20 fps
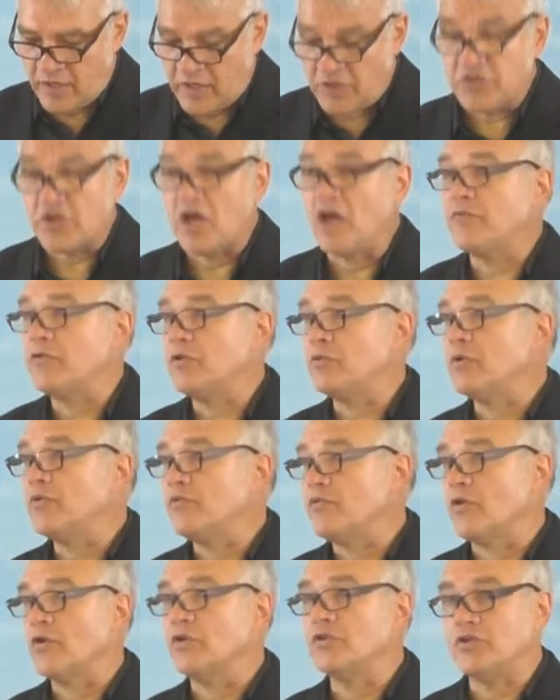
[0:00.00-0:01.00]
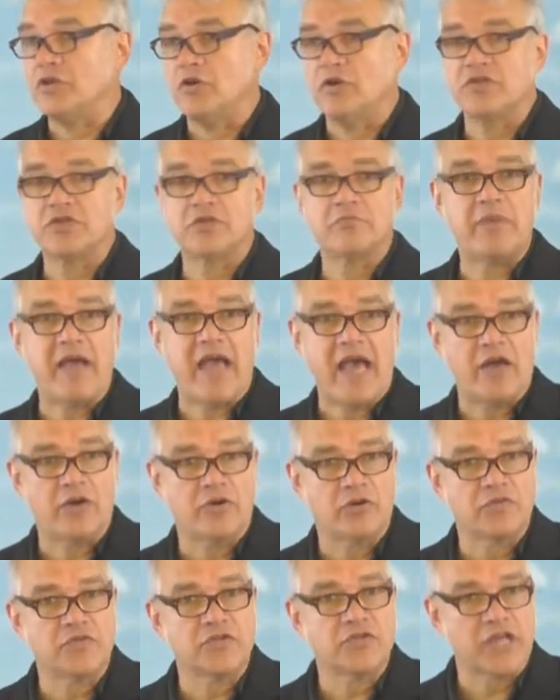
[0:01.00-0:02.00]
And it's often referred to as the
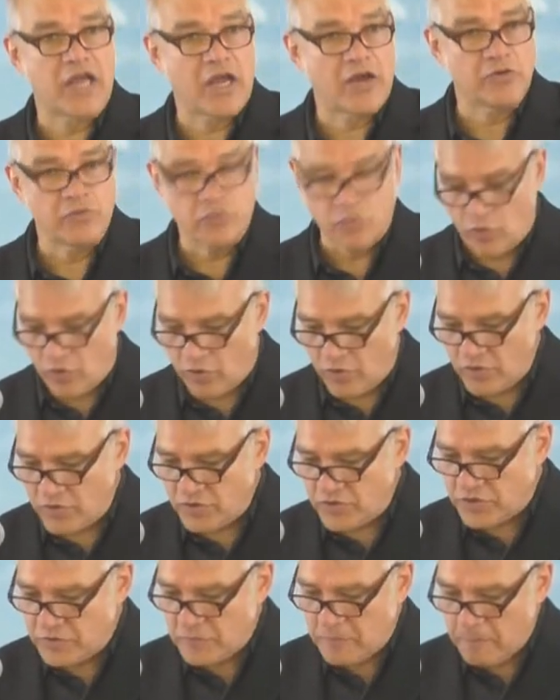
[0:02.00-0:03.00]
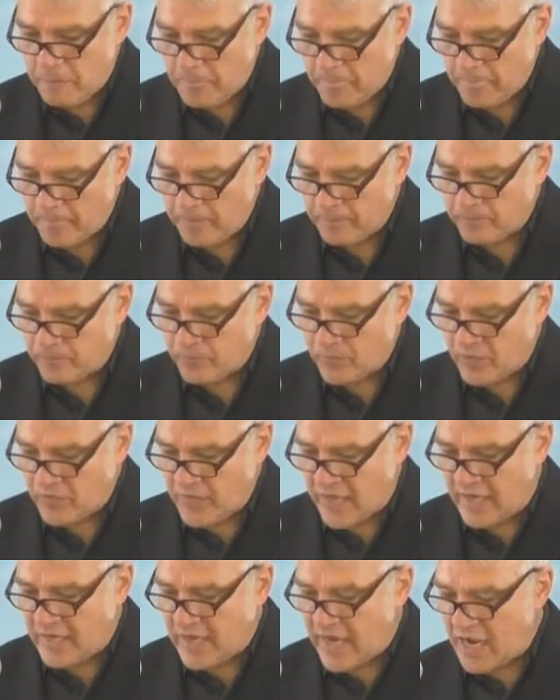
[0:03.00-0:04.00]
pattern of sound words,
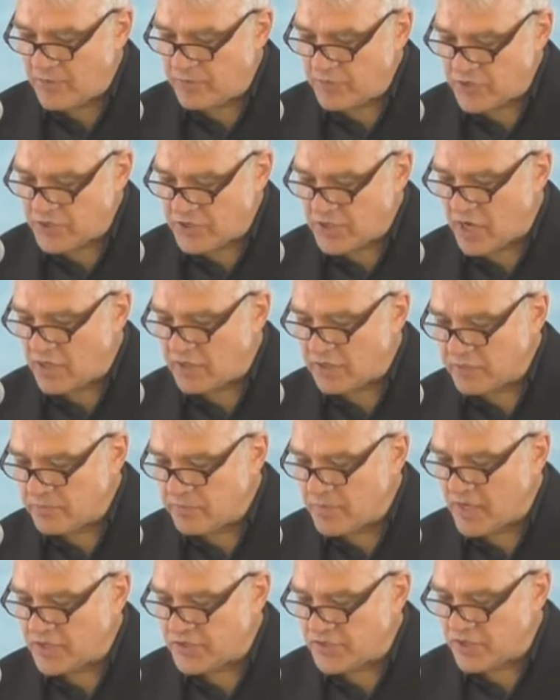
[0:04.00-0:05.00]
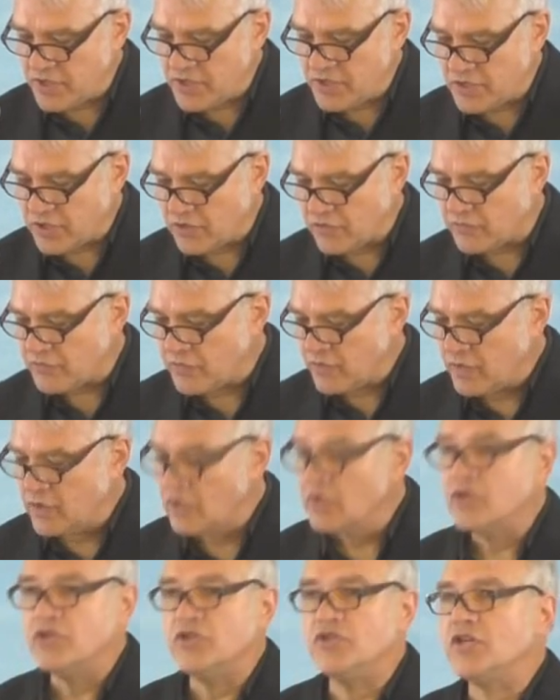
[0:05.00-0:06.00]
that apostolic message of
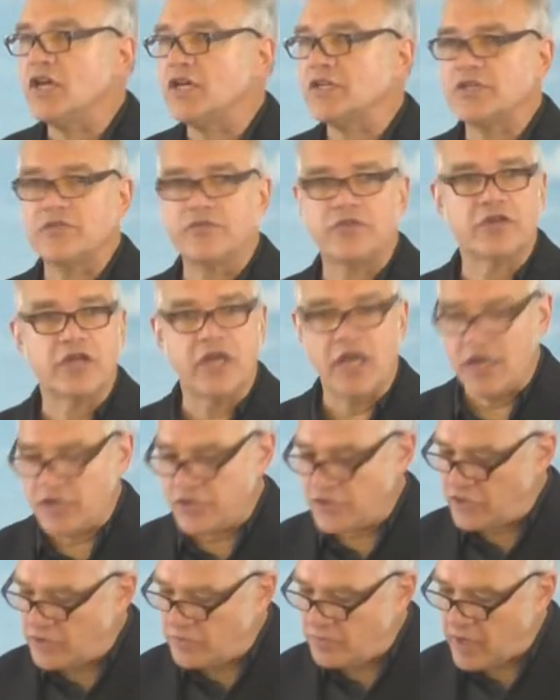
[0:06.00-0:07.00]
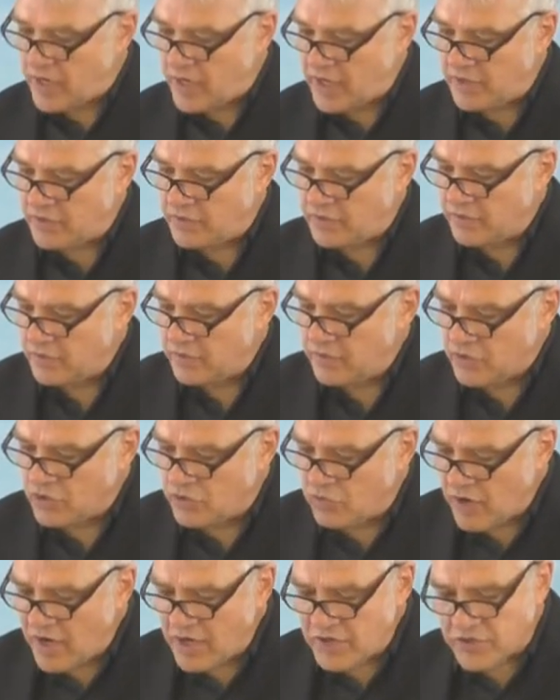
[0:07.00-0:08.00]
justification by
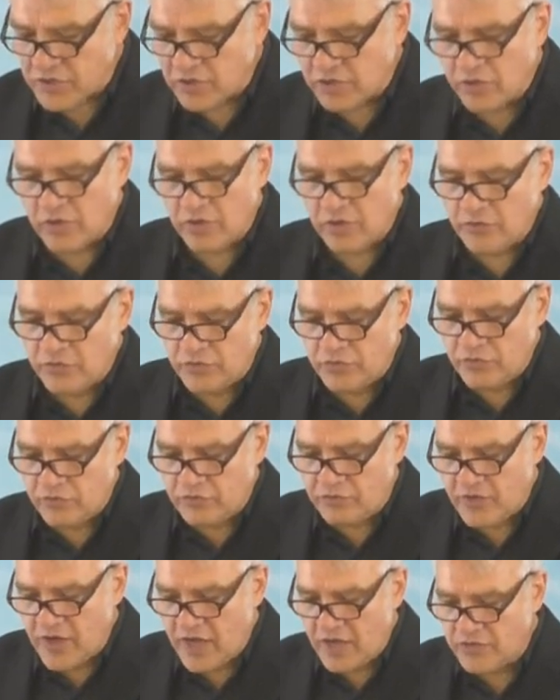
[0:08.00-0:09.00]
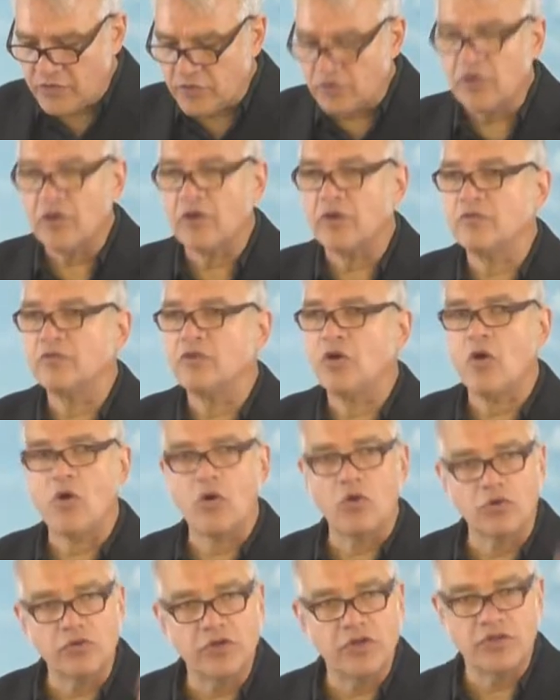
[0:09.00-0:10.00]
grace alone, through faith alone,
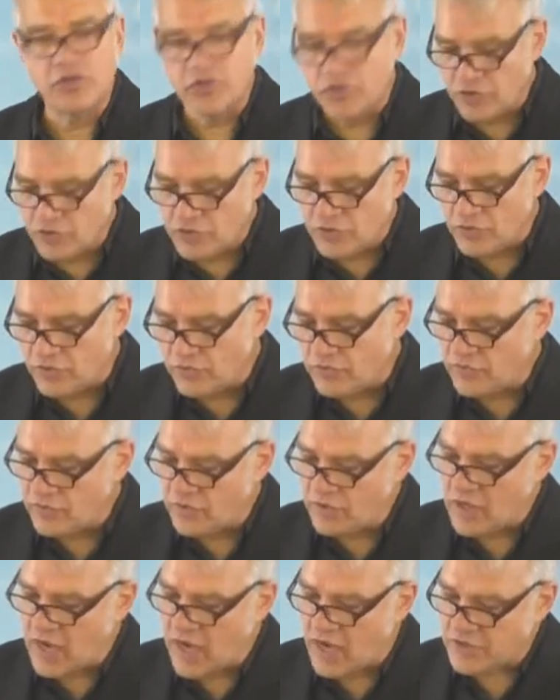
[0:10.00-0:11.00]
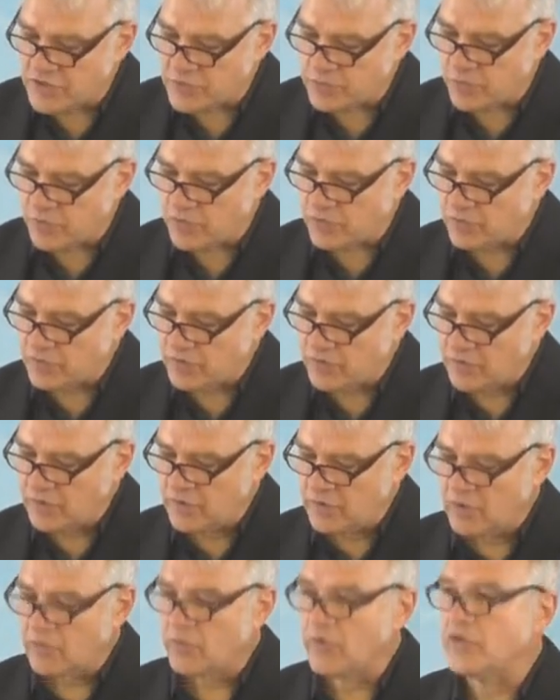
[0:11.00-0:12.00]
holding to the truth of the gospel
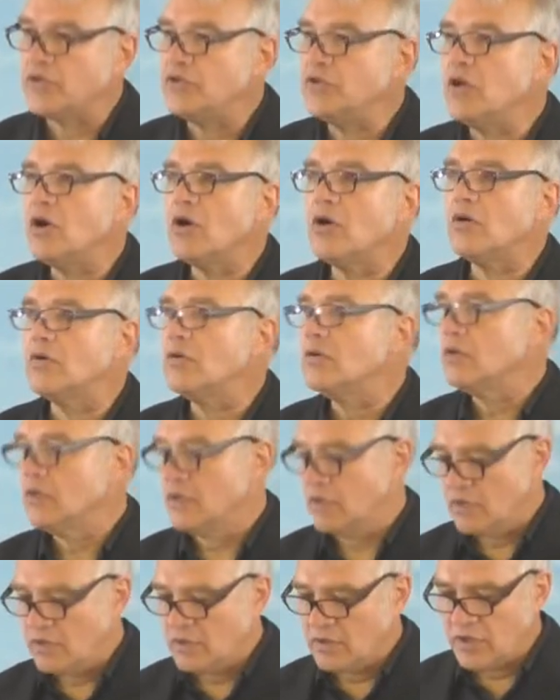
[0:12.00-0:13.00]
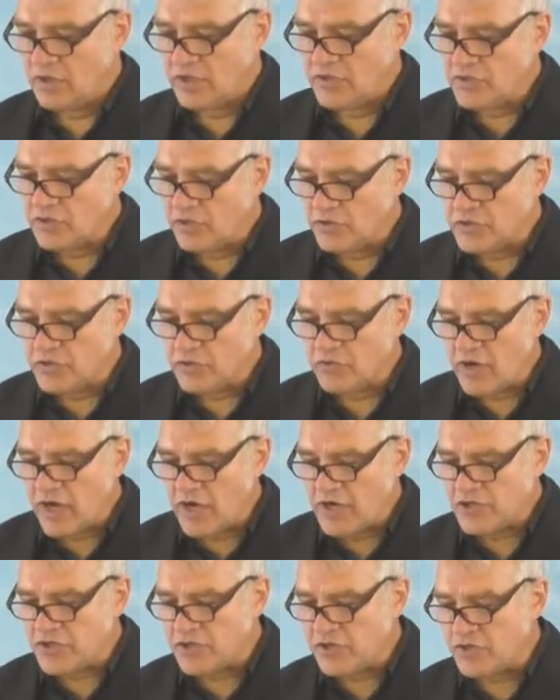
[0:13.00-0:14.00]
with no
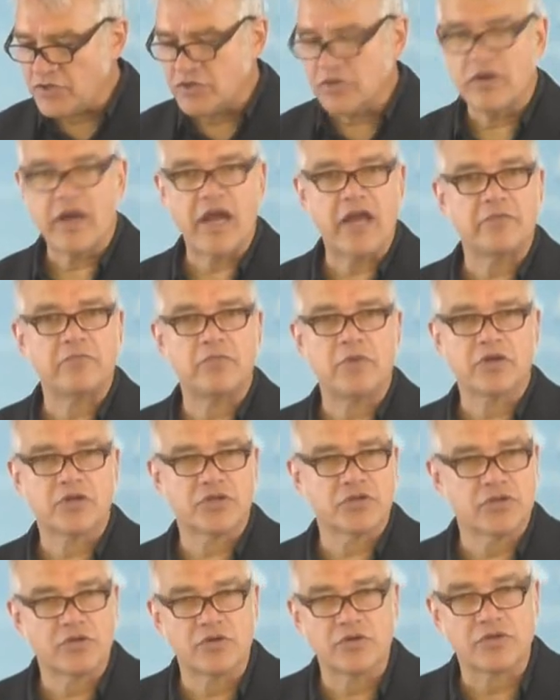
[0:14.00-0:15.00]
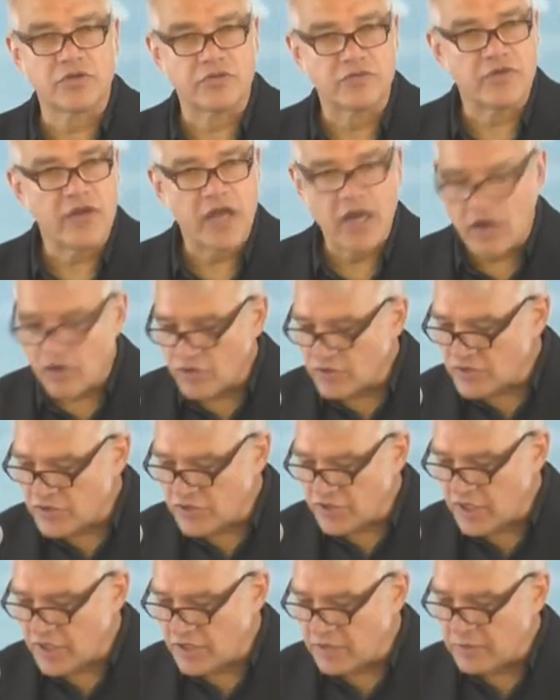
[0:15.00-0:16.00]
adulterations or admixtures of
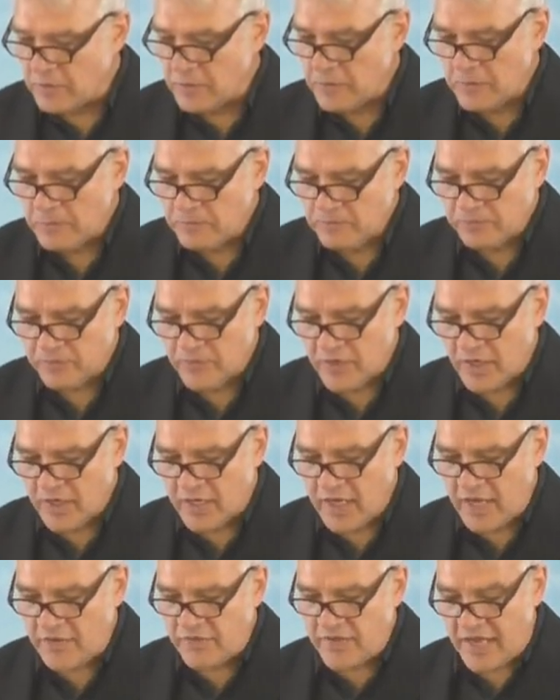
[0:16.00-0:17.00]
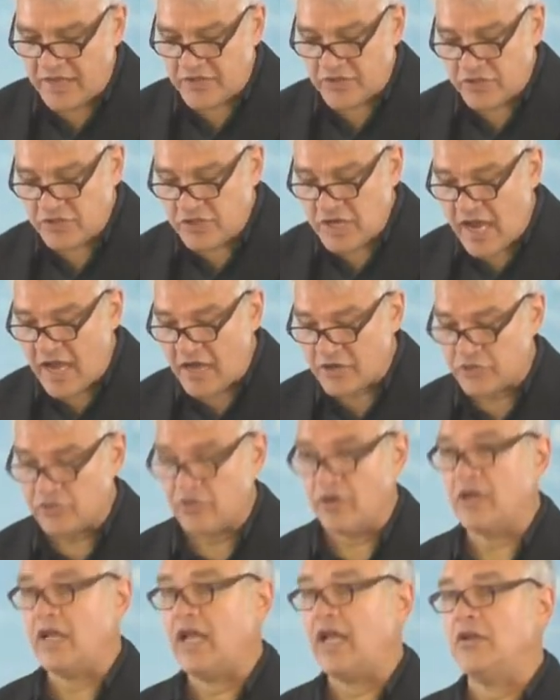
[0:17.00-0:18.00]
heresy. Again, that's
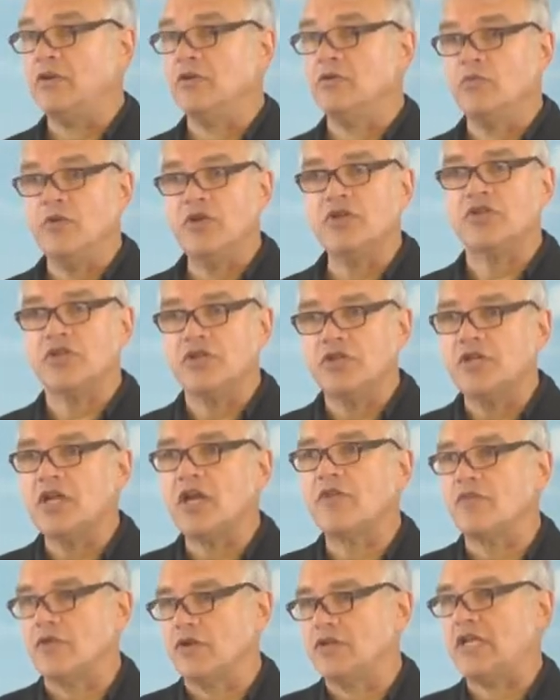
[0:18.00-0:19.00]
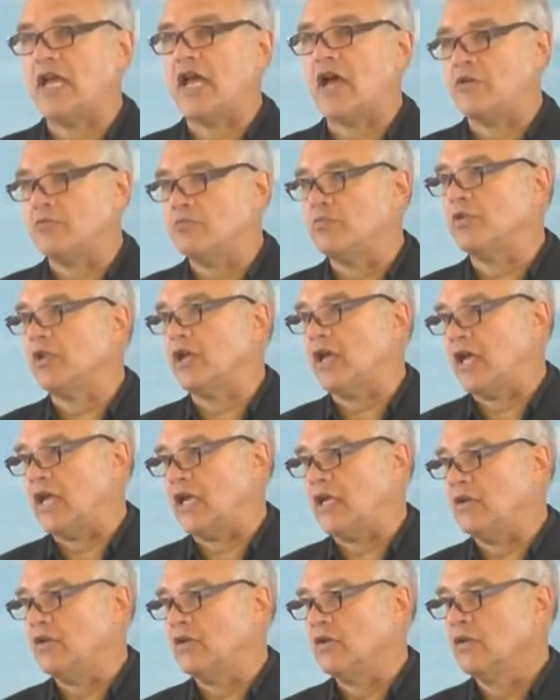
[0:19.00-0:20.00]
doctrine, and we should never
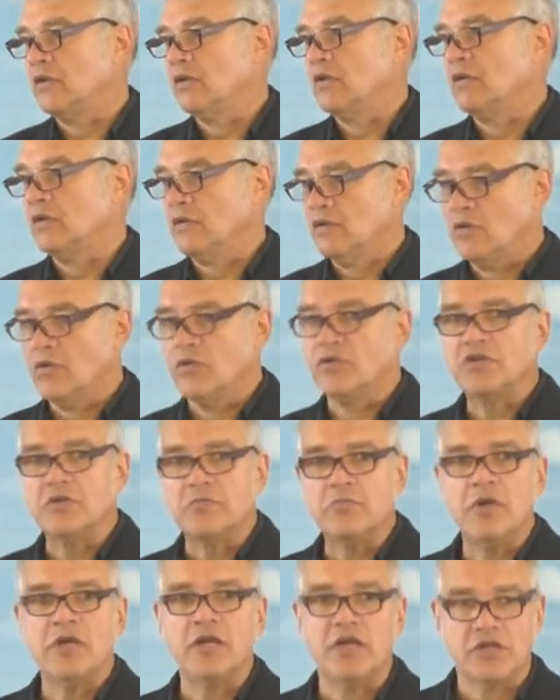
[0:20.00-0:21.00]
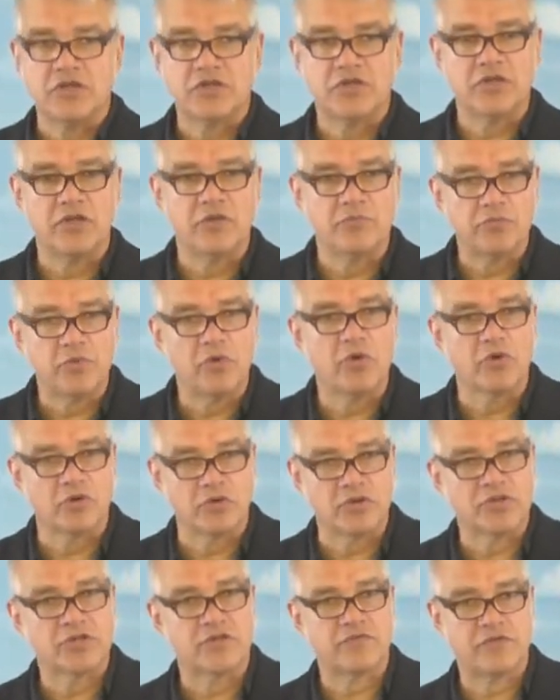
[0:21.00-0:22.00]
downplay or diminish the
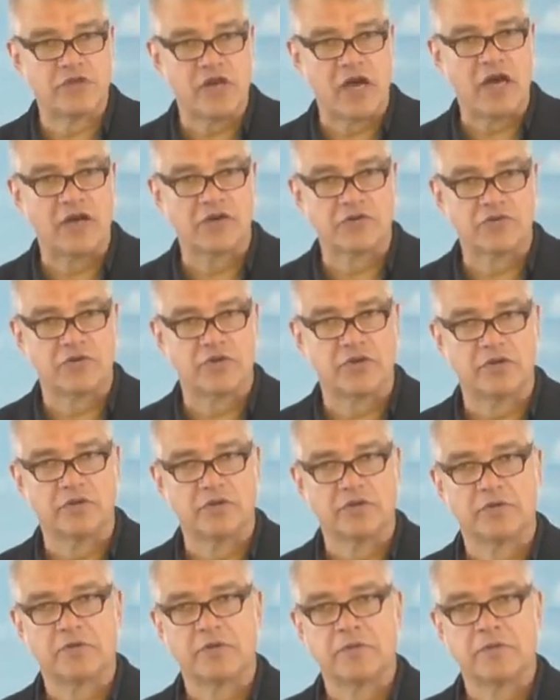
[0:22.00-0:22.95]
importance of doctrine.